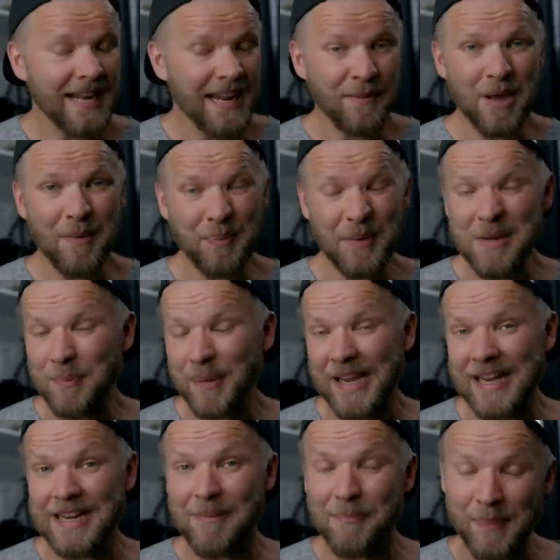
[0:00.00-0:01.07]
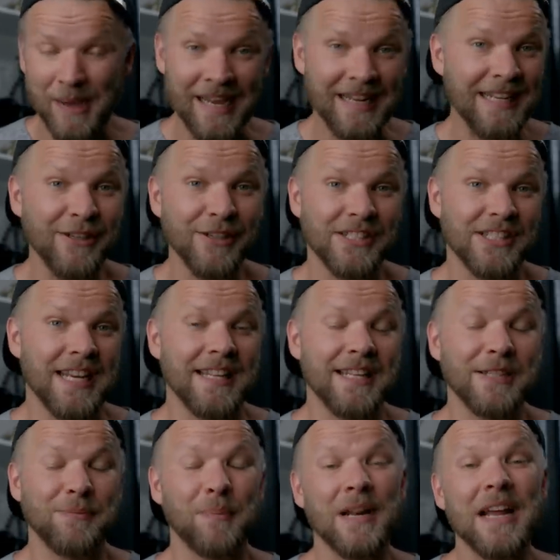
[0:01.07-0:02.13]
And I'm not being paid a penny to say
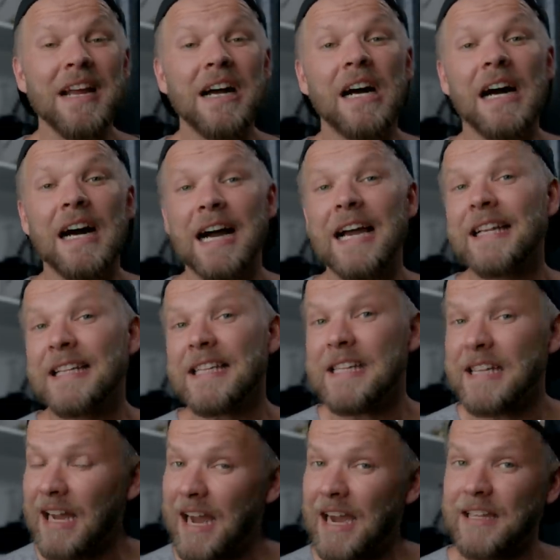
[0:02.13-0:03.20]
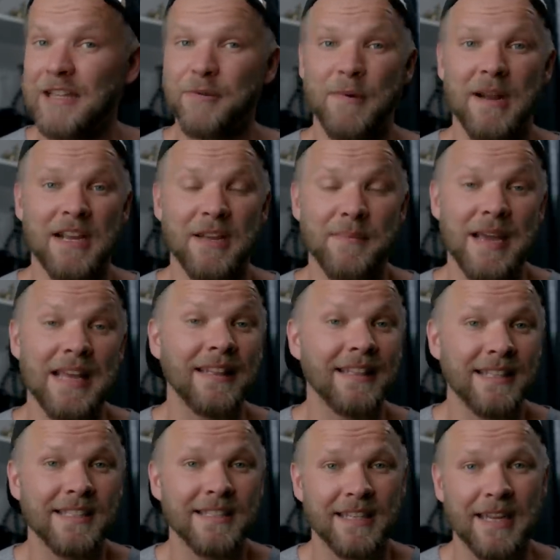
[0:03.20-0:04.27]
this, but I highly, highly recommend
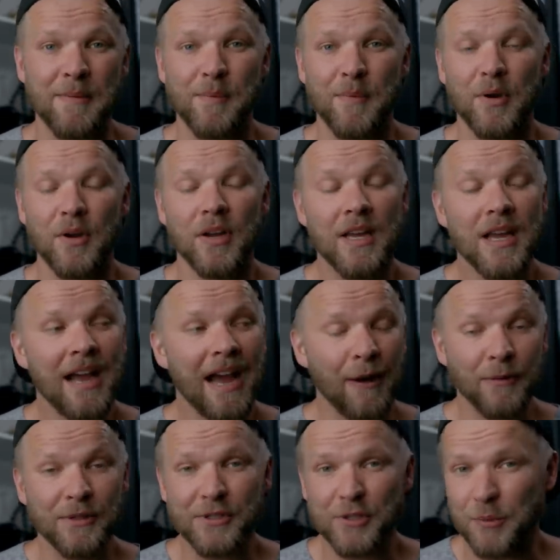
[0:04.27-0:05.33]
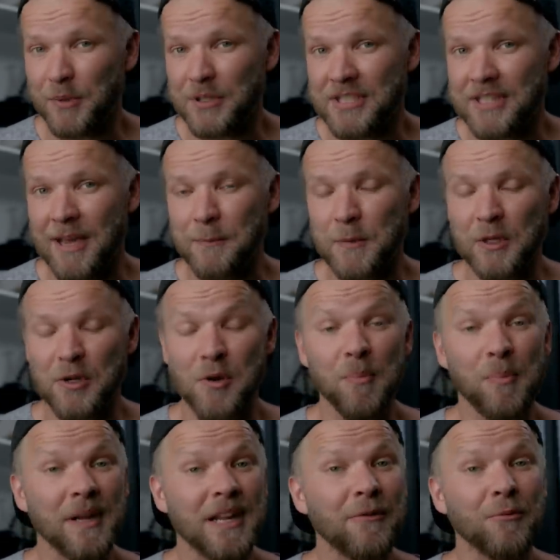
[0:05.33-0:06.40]
this gimbal. I was super skeptical,
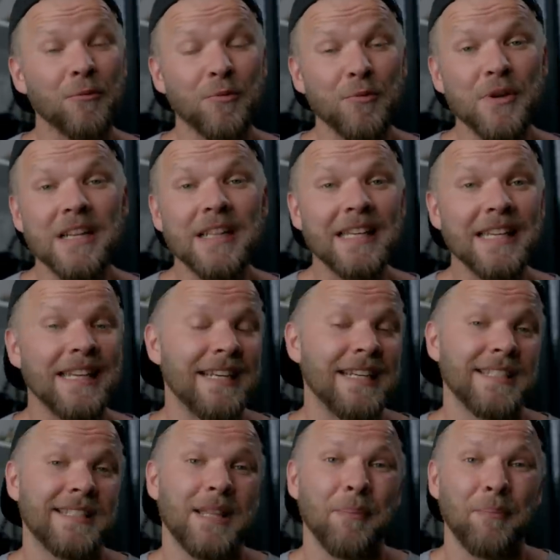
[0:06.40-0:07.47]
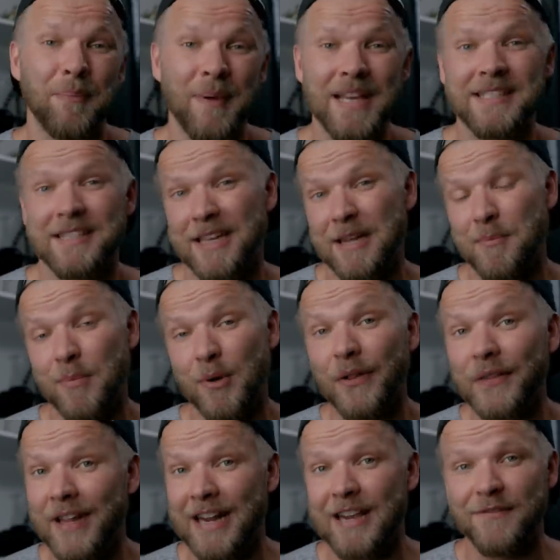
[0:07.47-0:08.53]
but it really is the best
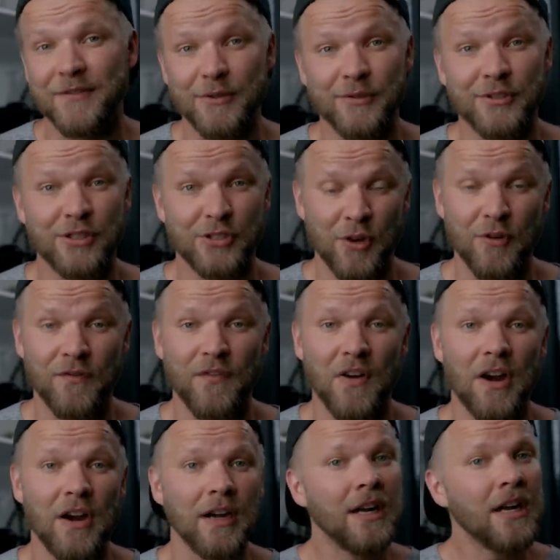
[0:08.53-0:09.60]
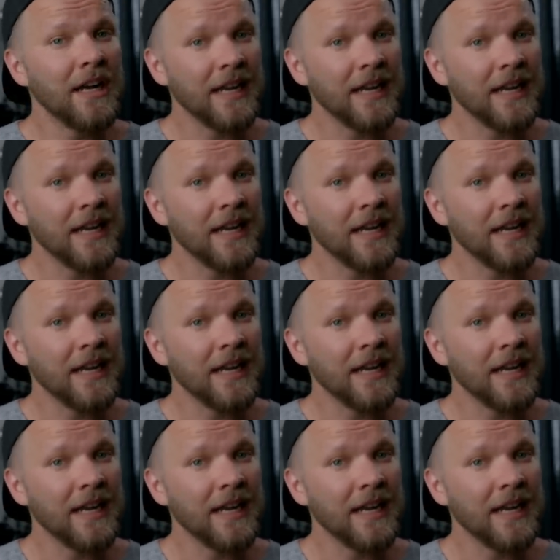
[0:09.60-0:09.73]
gimbal that I've used so far